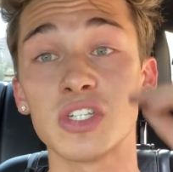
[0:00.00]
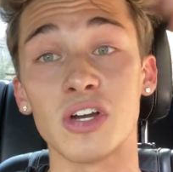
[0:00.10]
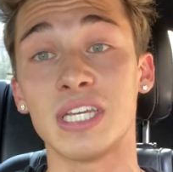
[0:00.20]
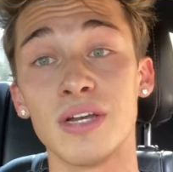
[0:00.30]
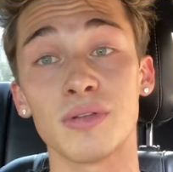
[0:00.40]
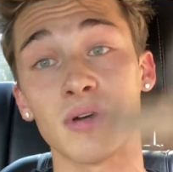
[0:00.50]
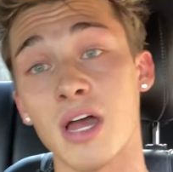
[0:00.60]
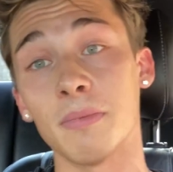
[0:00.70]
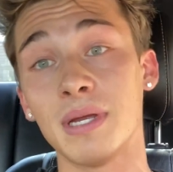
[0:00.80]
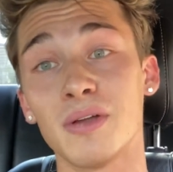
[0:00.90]
aren't here. They're
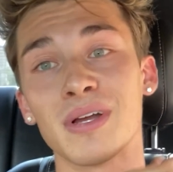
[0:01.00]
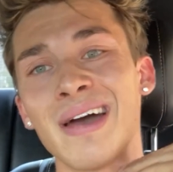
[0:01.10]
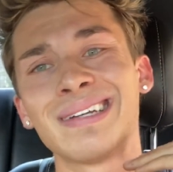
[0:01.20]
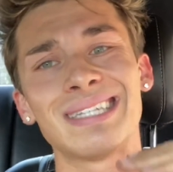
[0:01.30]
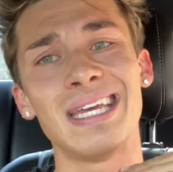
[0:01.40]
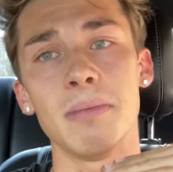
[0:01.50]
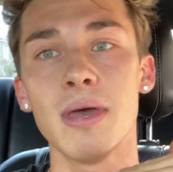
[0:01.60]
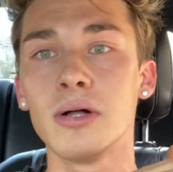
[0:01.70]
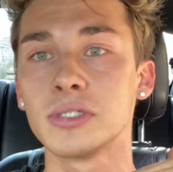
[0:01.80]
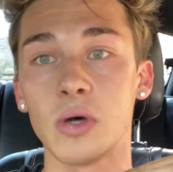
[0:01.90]
not up here. They're kind of just in the
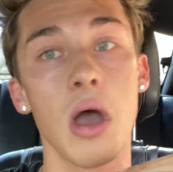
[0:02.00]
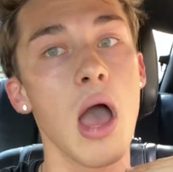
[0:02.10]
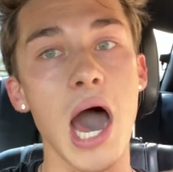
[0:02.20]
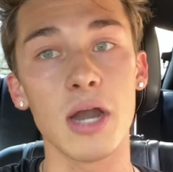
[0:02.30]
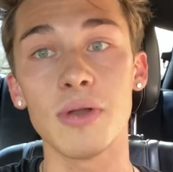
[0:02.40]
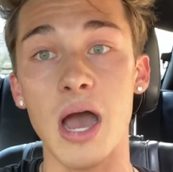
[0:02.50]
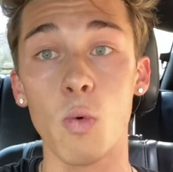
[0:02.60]
middle. So I don't know how